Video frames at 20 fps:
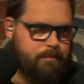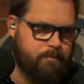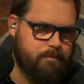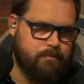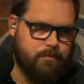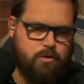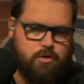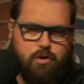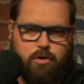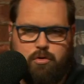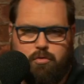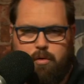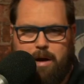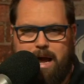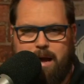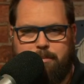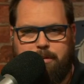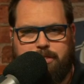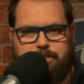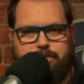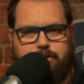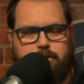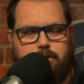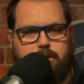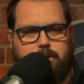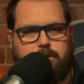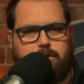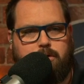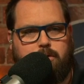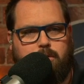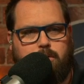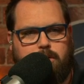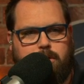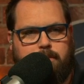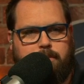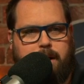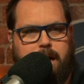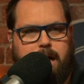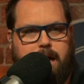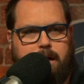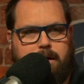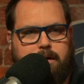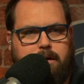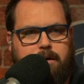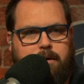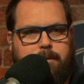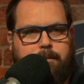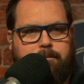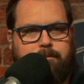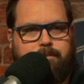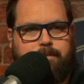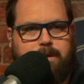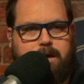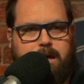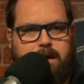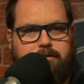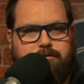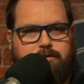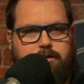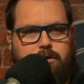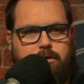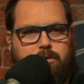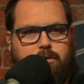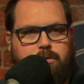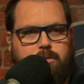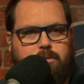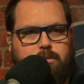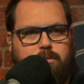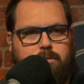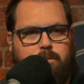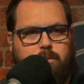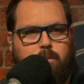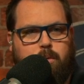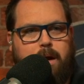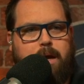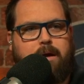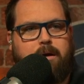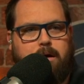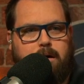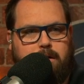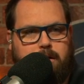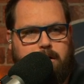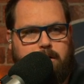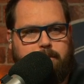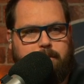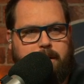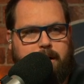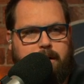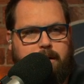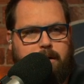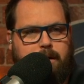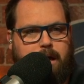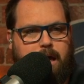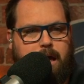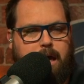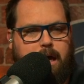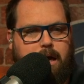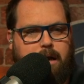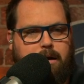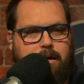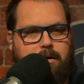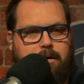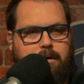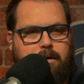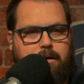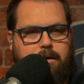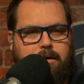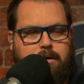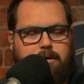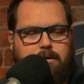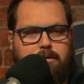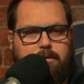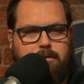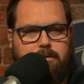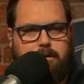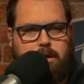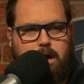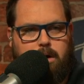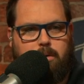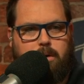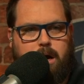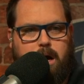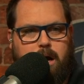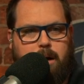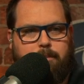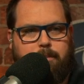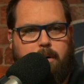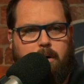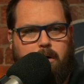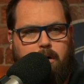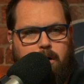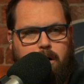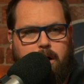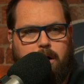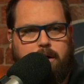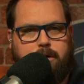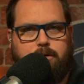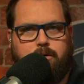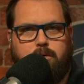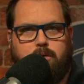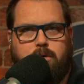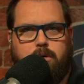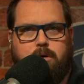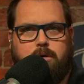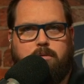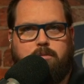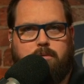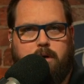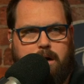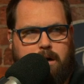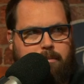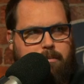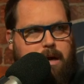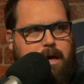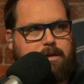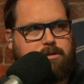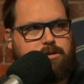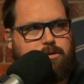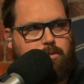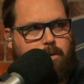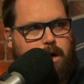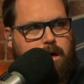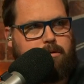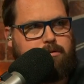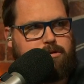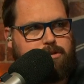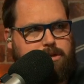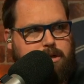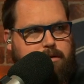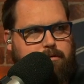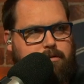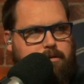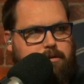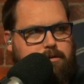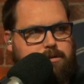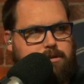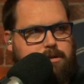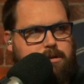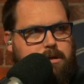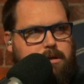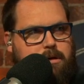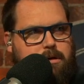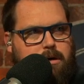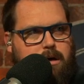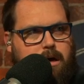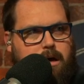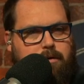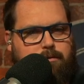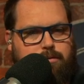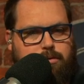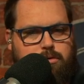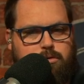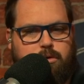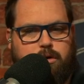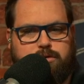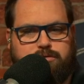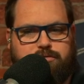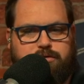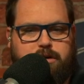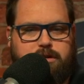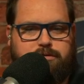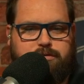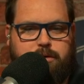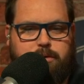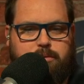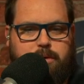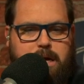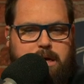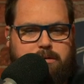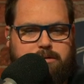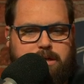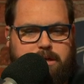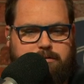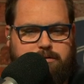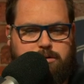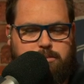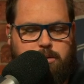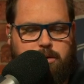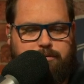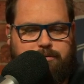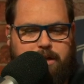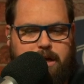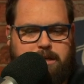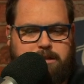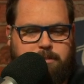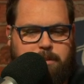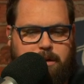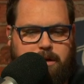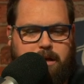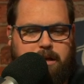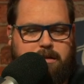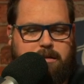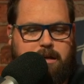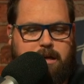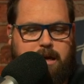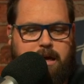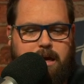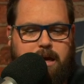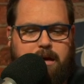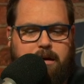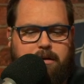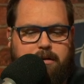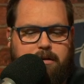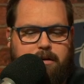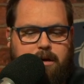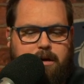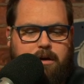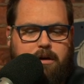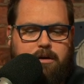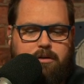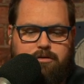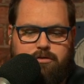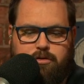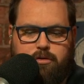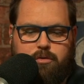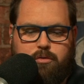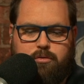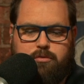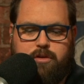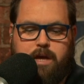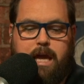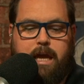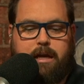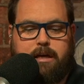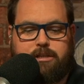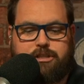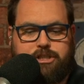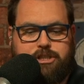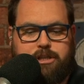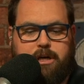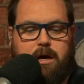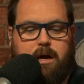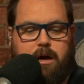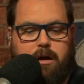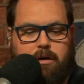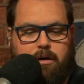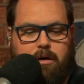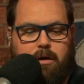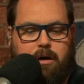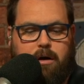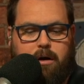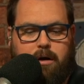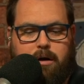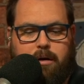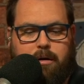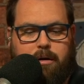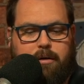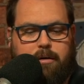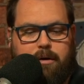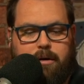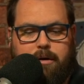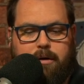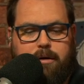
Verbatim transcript: to grab a third quarterback if you wait a little bit and load up on your running backs and wide receivers uh, through those first few rounds. It gives you more flexibility at the end to take a shot on a uh,